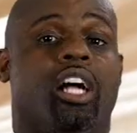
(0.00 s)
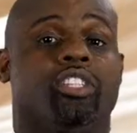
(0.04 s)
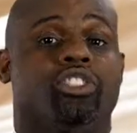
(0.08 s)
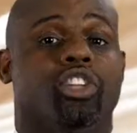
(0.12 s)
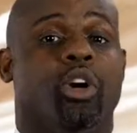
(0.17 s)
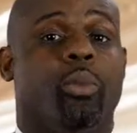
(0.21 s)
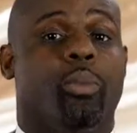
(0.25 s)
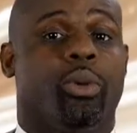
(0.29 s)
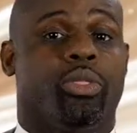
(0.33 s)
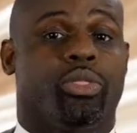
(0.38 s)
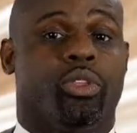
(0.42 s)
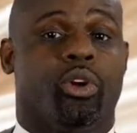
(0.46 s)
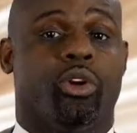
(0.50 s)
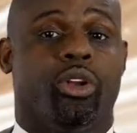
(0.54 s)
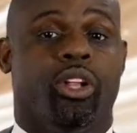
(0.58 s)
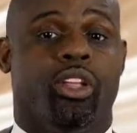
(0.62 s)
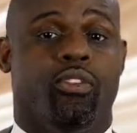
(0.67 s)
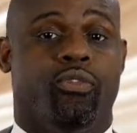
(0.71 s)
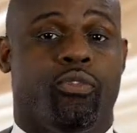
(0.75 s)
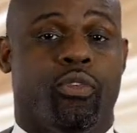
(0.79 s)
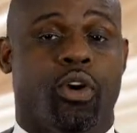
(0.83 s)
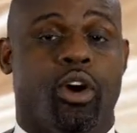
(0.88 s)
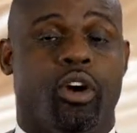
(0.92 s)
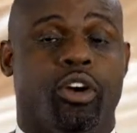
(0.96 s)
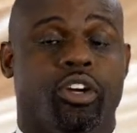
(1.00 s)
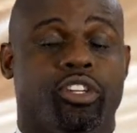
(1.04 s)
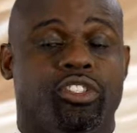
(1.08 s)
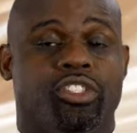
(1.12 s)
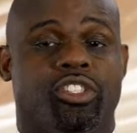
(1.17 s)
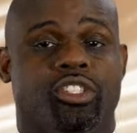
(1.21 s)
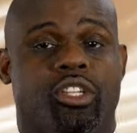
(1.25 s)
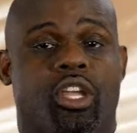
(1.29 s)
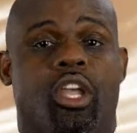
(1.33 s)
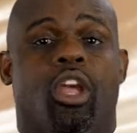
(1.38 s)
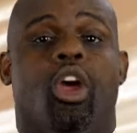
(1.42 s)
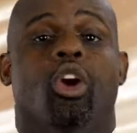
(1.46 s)
October
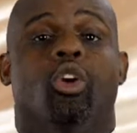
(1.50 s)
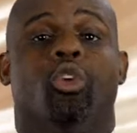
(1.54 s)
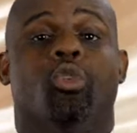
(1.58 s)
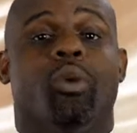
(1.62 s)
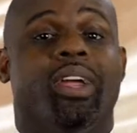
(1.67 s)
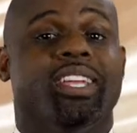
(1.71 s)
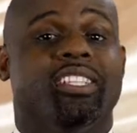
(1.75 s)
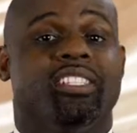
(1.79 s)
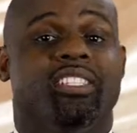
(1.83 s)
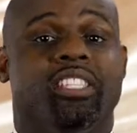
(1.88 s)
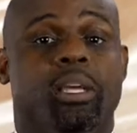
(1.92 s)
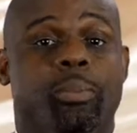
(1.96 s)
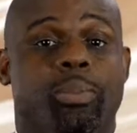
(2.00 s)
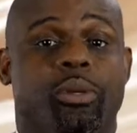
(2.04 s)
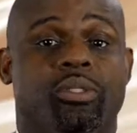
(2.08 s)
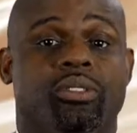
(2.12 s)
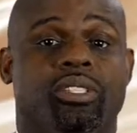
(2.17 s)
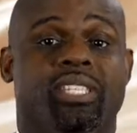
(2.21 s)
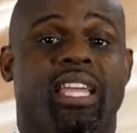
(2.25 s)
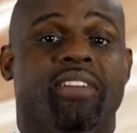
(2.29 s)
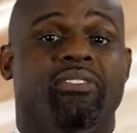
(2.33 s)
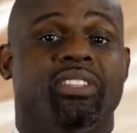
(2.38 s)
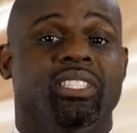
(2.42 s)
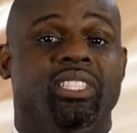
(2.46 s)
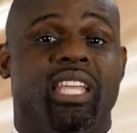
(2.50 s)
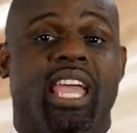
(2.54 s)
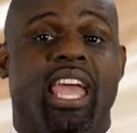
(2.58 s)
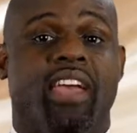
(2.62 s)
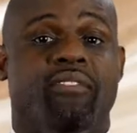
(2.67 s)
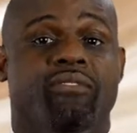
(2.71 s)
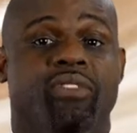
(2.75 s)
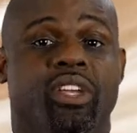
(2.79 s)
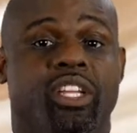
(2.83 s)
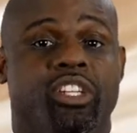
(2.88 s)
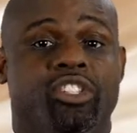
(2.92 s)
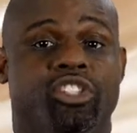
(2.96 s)
31st. Grace Temple Seventh-day
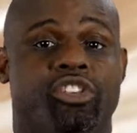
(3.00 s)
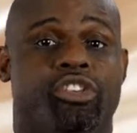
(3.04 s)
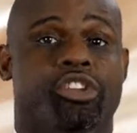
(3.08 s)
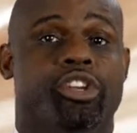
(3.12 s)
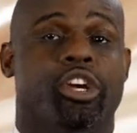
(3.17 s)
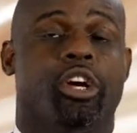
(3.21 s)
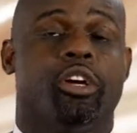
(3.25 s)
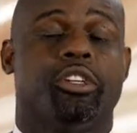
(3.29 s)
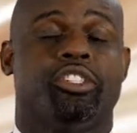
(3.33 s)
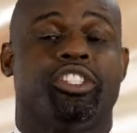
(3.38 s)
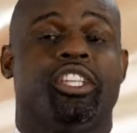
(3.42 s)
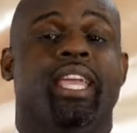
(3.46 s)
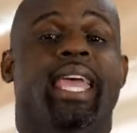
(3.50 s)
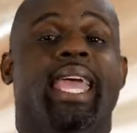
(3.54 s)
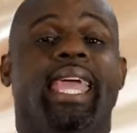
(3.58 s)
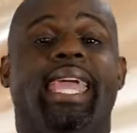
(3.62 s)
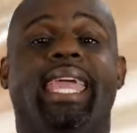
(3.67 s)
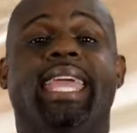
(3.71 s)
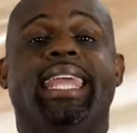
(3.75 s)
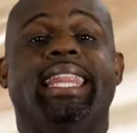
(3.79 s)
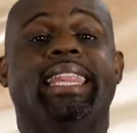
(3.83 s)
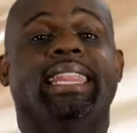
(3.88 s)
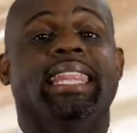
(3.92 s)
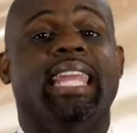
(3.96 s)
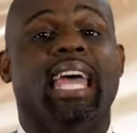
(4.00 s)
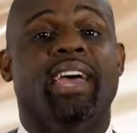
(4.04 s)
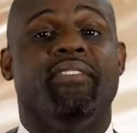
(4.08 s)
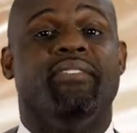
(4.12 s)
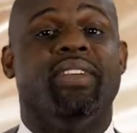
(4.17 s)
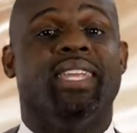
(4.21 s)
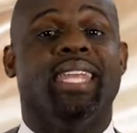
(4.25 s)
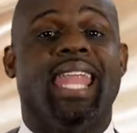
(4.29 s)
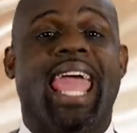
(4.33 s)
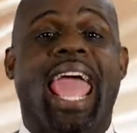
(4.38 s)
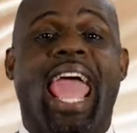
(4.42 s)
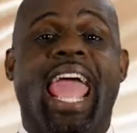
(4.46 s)
Adventist Church,
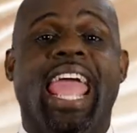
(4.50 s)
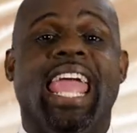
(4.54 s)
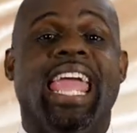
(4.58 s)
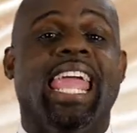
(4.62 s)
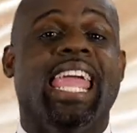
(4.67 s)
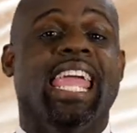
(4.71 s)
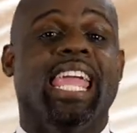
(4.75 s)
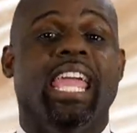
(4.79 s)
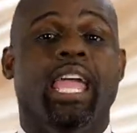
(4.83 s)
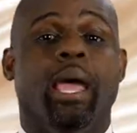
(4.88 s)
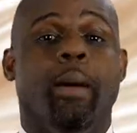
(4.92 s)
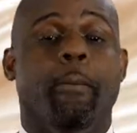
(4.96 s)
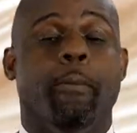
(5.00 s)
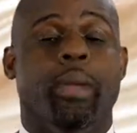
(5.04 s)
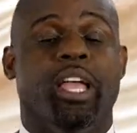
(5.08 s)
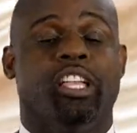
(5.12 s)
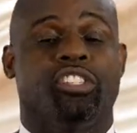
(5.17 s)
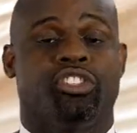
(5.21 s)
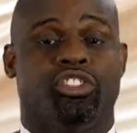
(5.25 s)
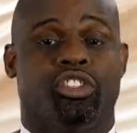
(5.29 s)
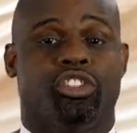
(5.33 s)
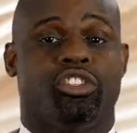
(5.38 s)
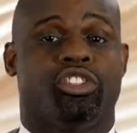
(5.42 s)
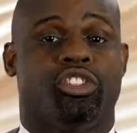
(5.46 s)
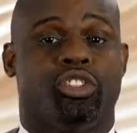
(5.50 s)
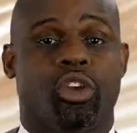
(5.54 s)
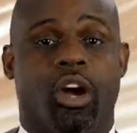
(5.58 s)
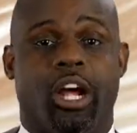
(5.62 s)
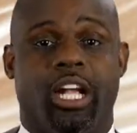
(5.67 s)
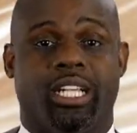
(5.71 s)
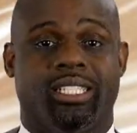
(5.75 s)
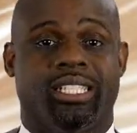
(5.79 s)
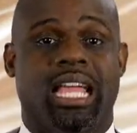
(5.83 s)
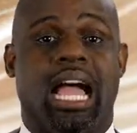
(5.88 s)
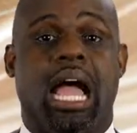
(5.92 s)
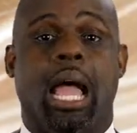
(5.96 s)
11 a.m. is the
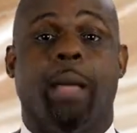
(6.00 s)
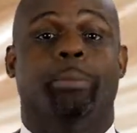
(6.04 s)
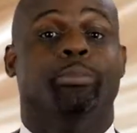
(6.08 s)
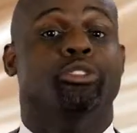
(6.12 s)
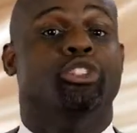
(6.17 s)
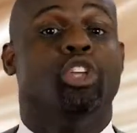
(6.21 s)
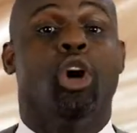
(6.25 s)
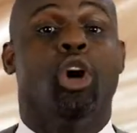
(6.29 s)
start time.